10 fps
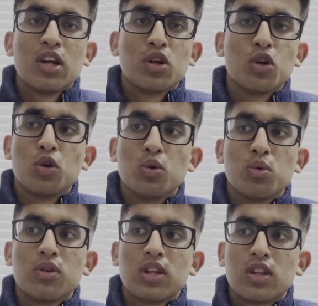
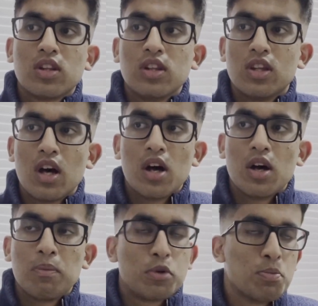to
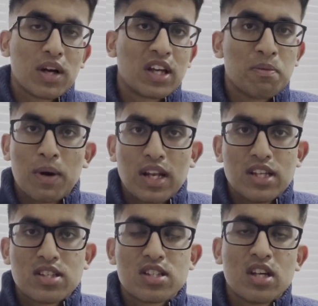Buckingham
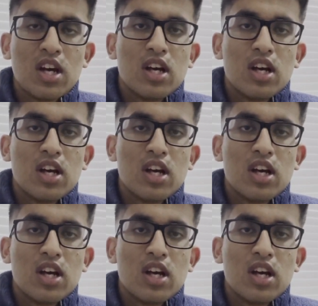Palace.